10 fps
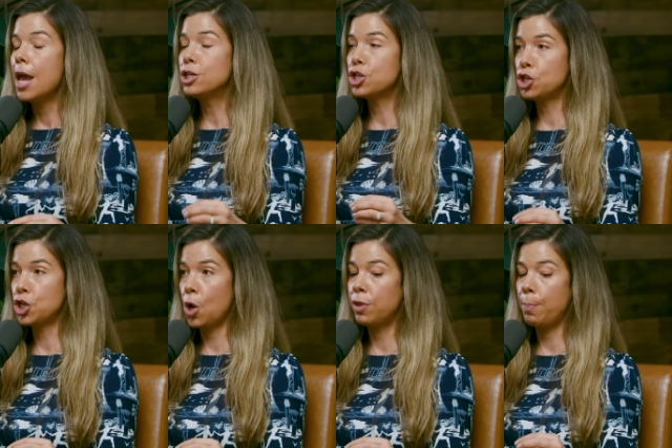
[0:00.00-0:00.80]
It just
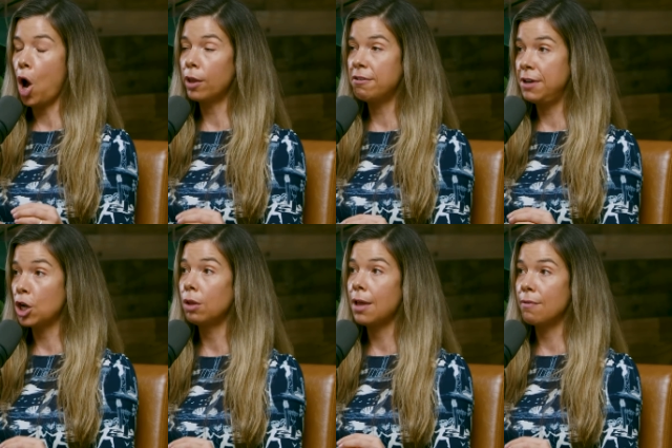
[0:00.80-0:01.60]
showed the
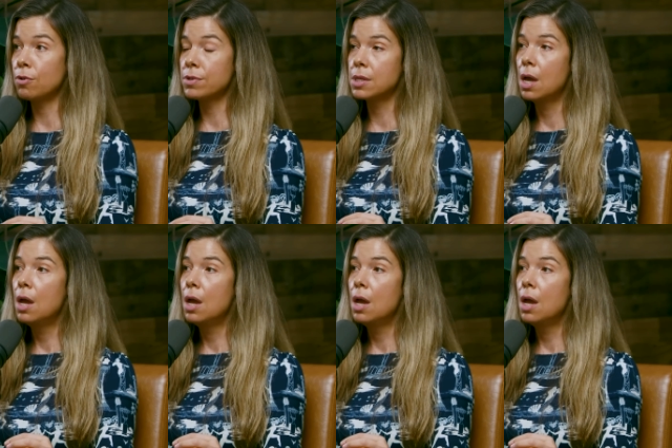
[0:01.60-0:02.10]
polyphenol levels.